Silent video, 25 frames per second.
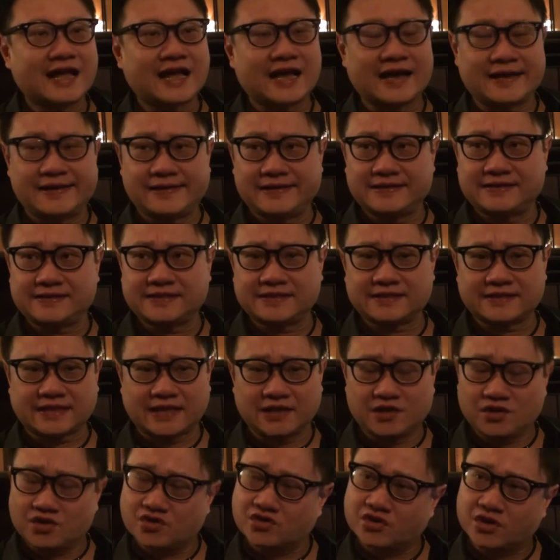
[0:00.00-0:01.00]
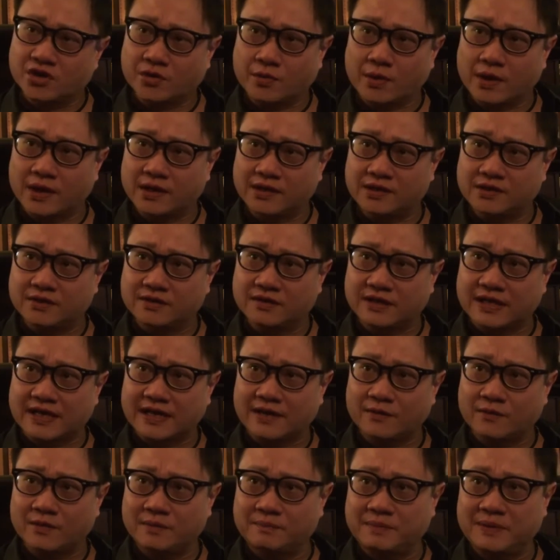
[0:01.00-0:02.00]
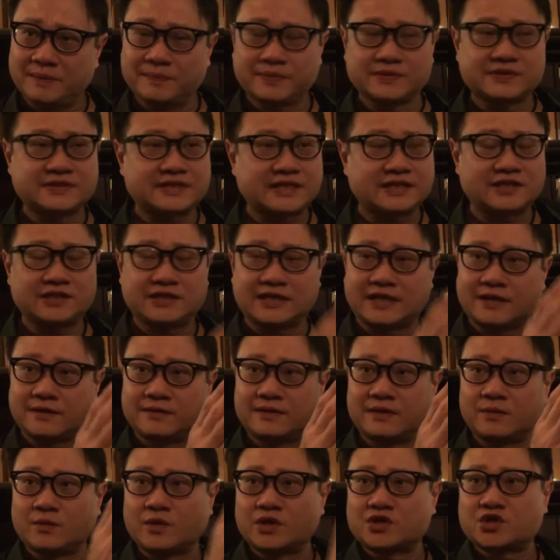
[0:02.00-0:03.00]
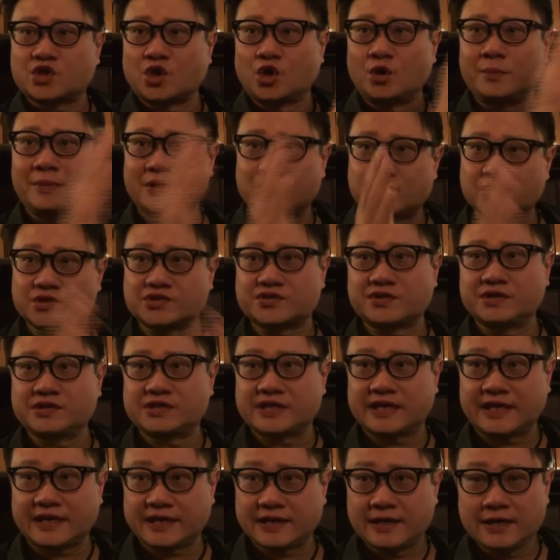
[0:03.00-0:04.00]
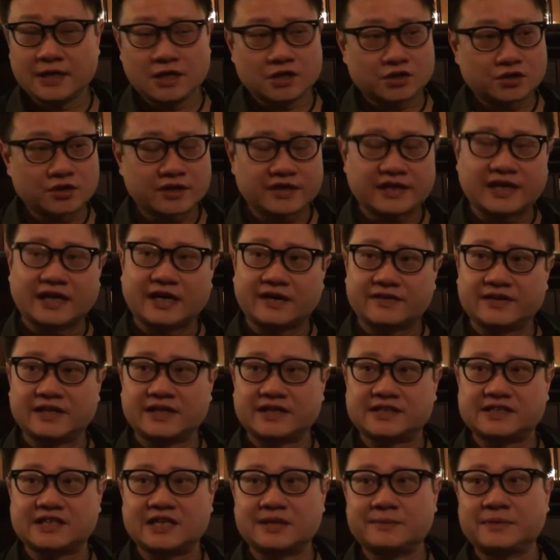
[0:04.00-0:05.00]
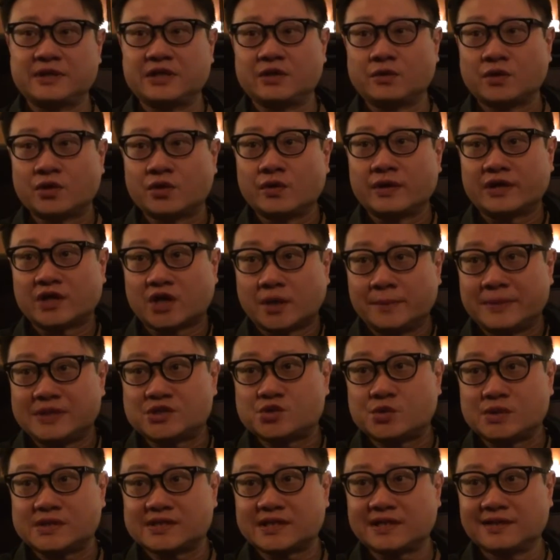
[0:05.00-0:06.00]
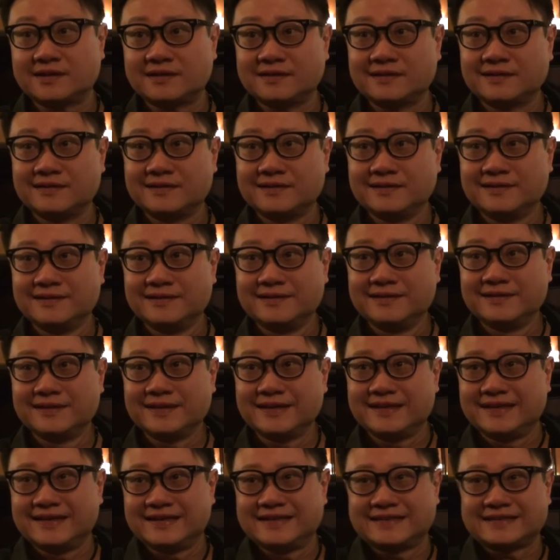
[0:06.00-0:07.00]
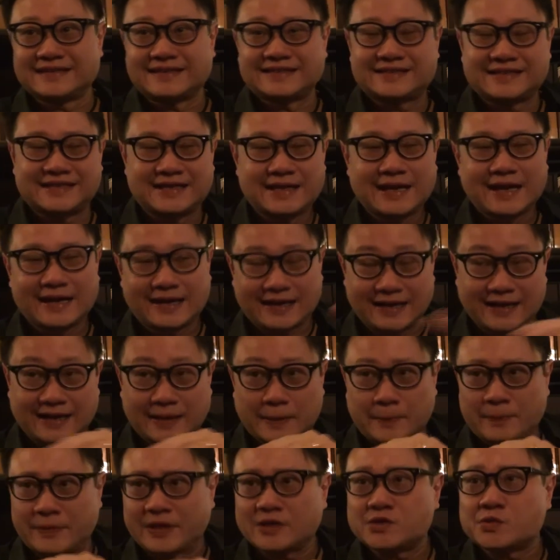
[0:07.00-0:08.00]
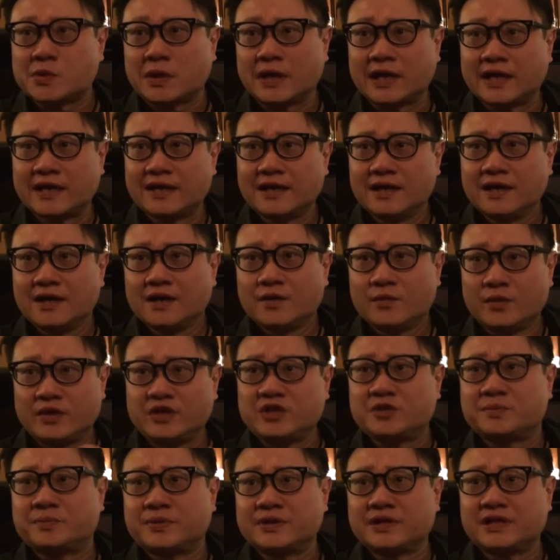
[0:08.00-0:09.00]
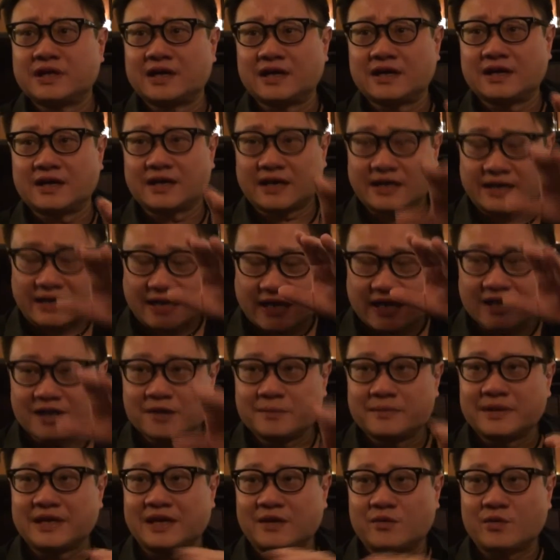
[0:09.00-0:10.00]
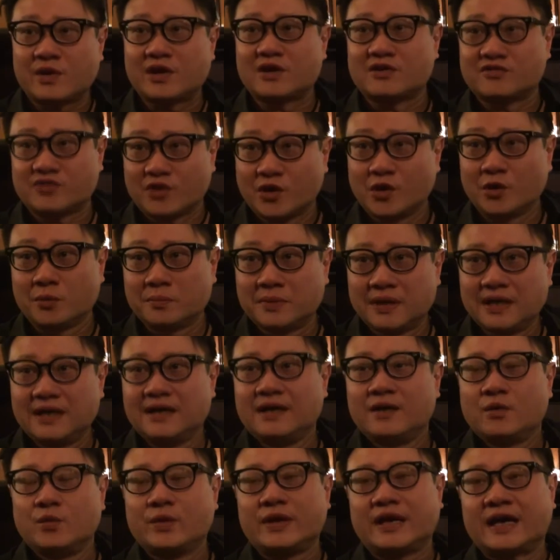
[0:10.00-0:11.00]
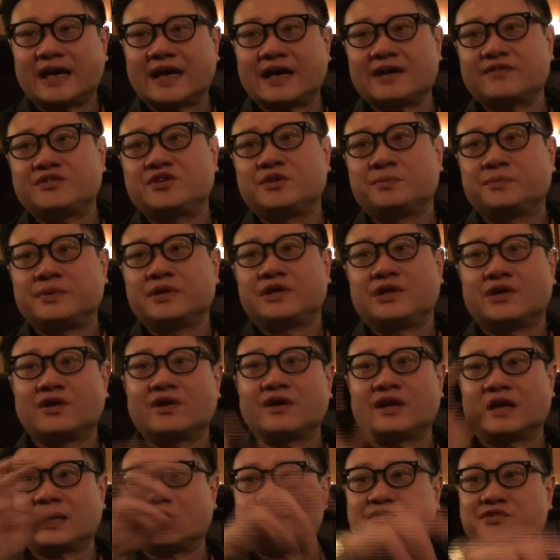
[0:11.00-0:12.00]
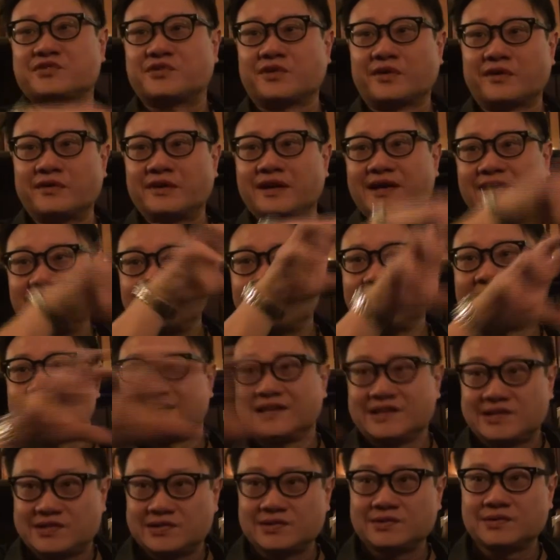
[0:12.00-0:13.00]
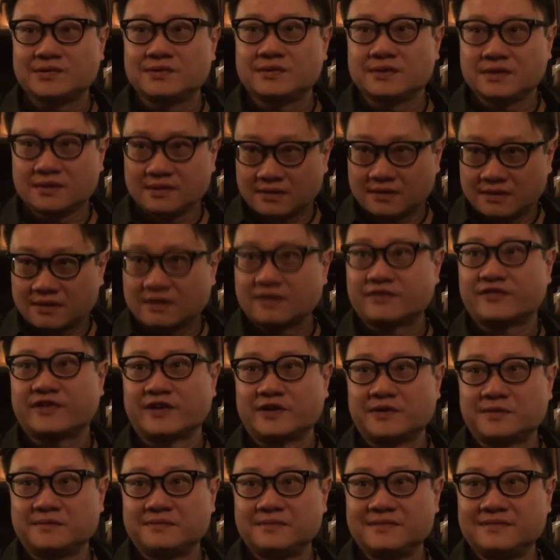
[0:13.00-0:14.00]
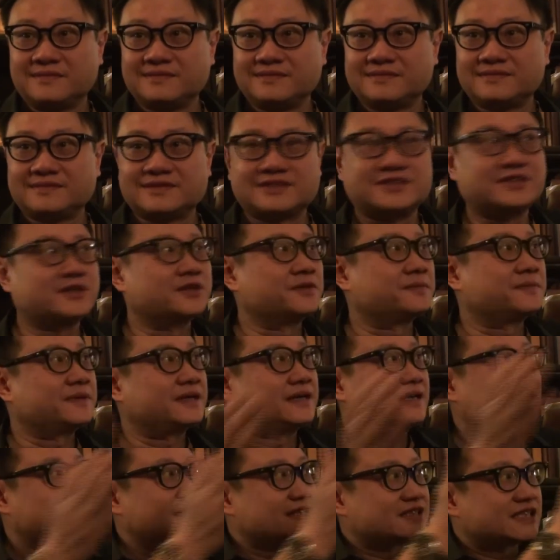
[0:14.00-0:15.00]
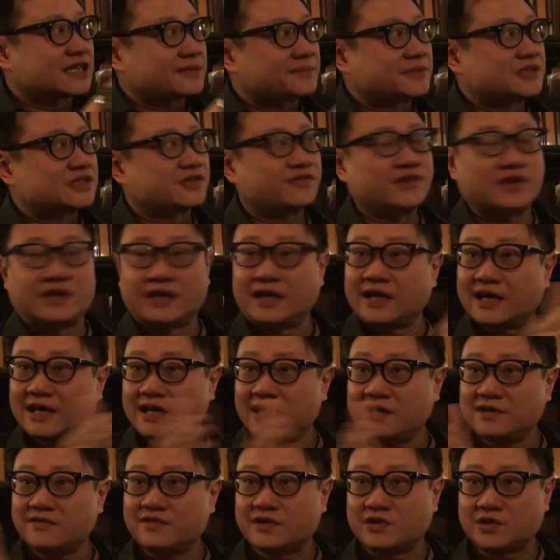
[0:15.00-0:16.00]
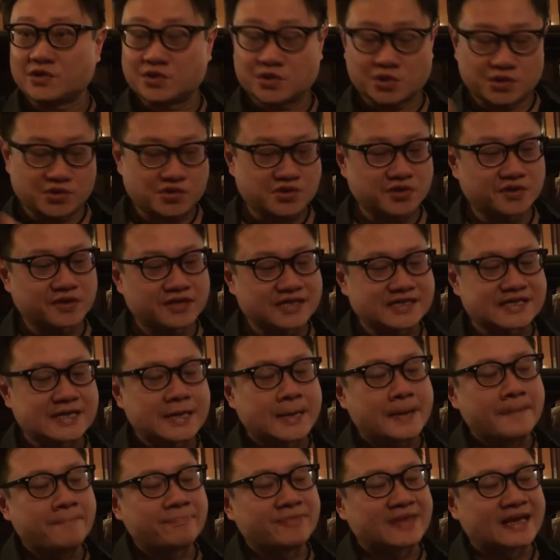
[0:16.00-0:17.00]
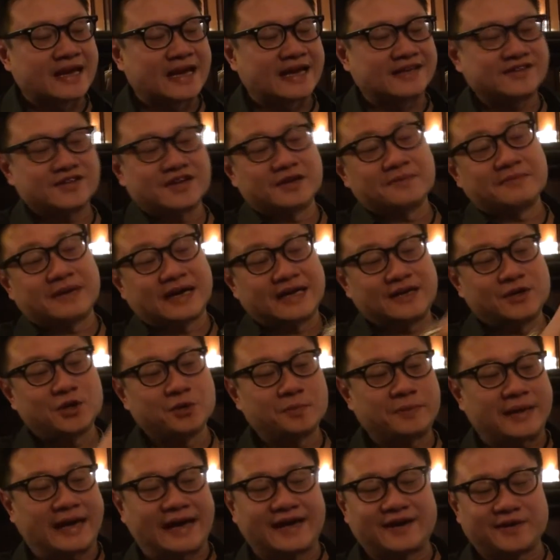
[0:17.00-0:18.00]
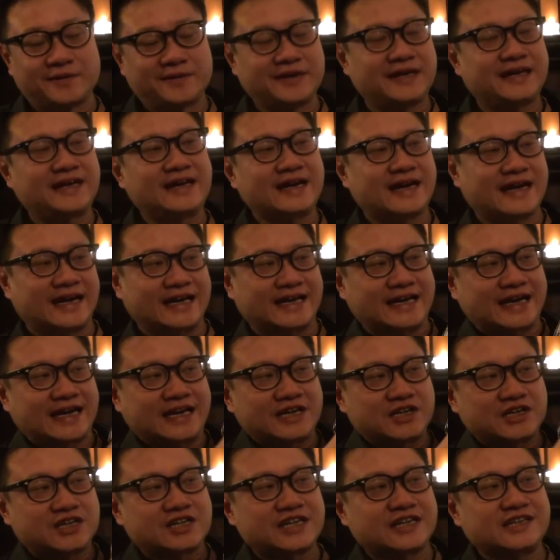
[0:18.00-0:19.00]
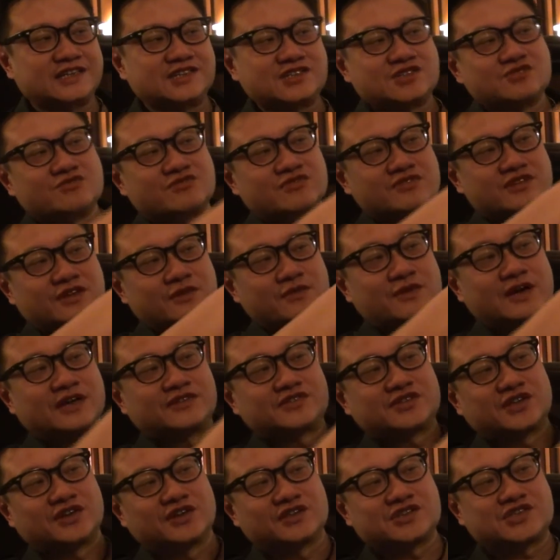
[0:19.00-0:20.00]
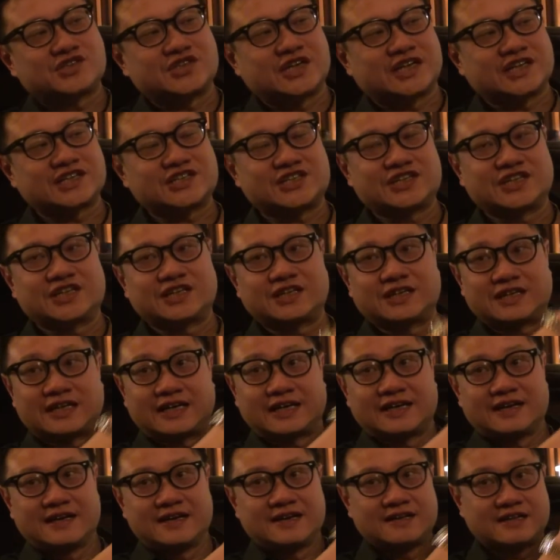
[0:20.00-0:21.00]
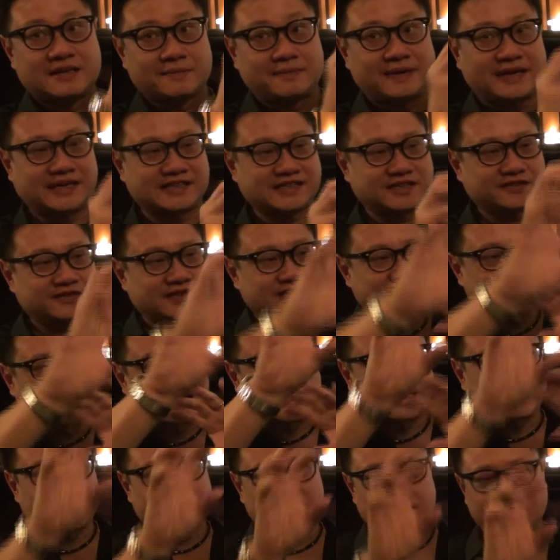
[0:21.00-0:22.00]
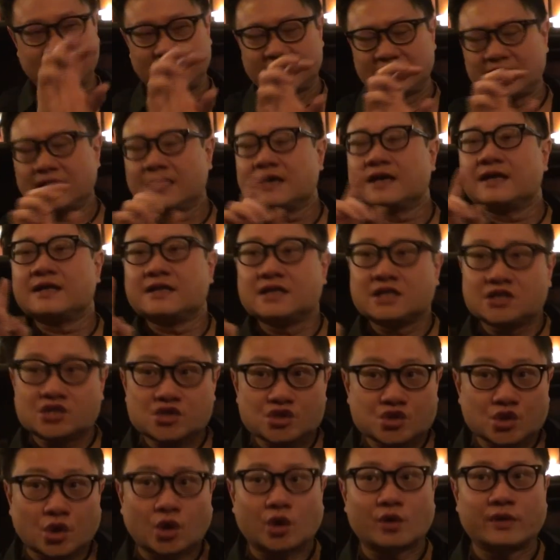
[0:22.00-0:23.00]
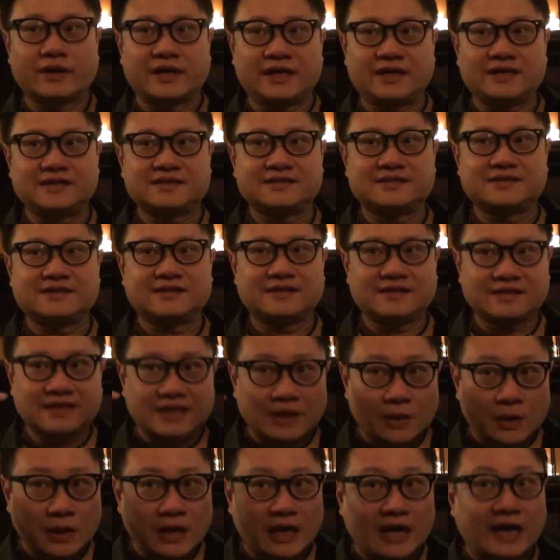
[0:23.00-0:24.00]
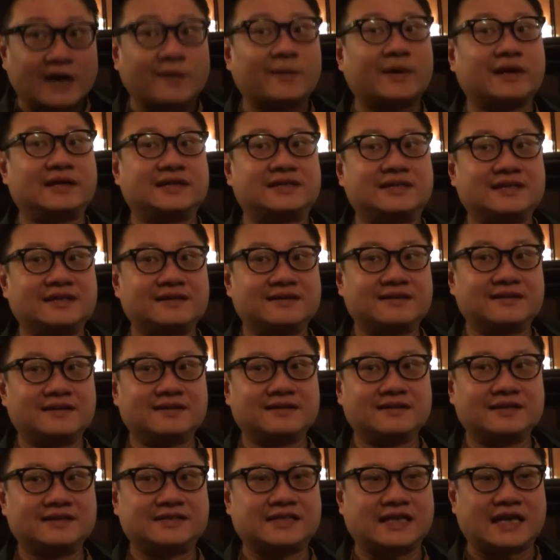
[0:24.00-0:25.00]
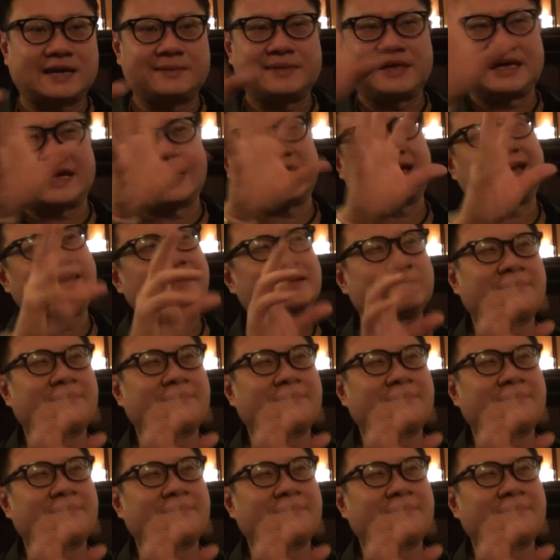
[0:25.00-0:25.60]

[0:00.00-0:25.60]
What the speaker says: And he said, are you sure you want to do that? When people sit down and watch all my short stories together, don't you think after the cinema they will go and commit suicide? I said, yeah, that's why we need to put an element and ray of hope. We have to put your life story into the film. So segments of your life and your short stories. And so in my notepad already, I had done the rough sort of structure, like the parts of his life and the stories that I wanted. You see, I mean, I had